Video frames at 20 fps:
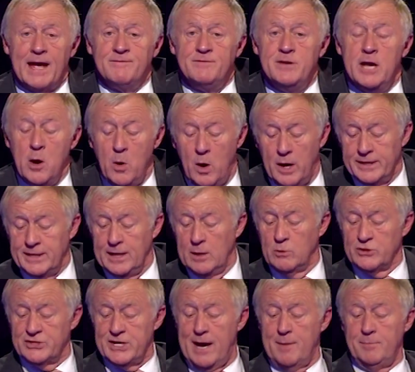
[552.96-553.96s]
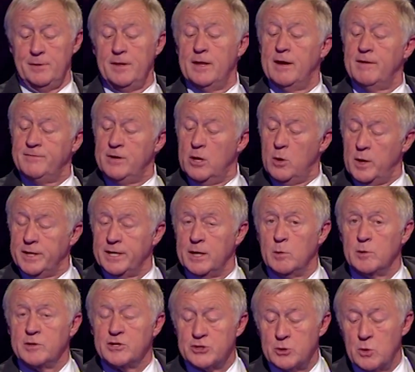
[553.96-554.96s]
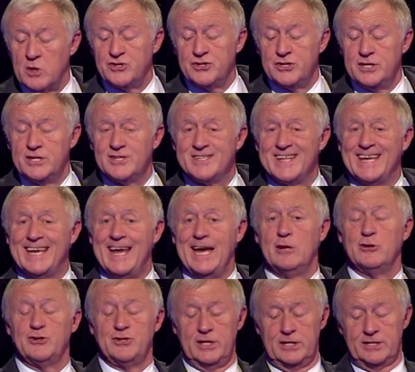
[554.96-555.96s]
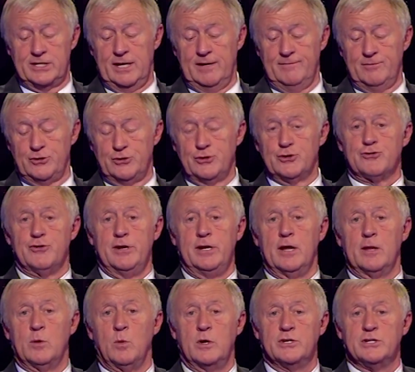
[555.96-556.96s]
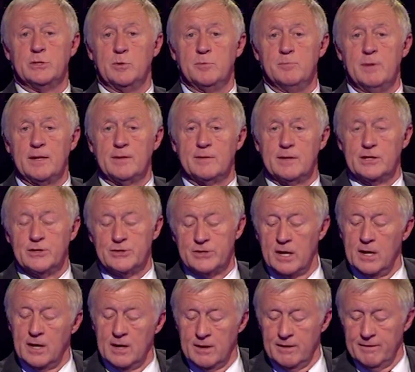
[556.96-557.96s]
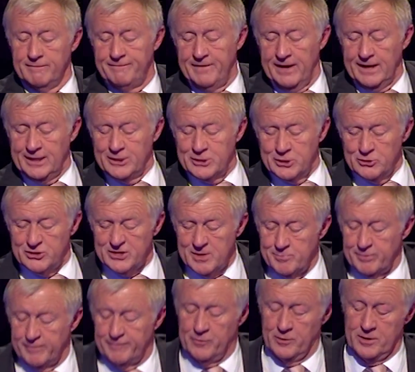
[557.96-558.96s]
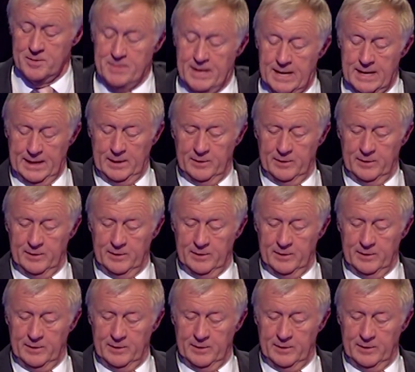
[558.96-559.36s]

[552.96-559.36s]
have no idea what's happening. They have no idea what this question is. They cannot see a television screen, otherwise it would make things fairly too simple for them.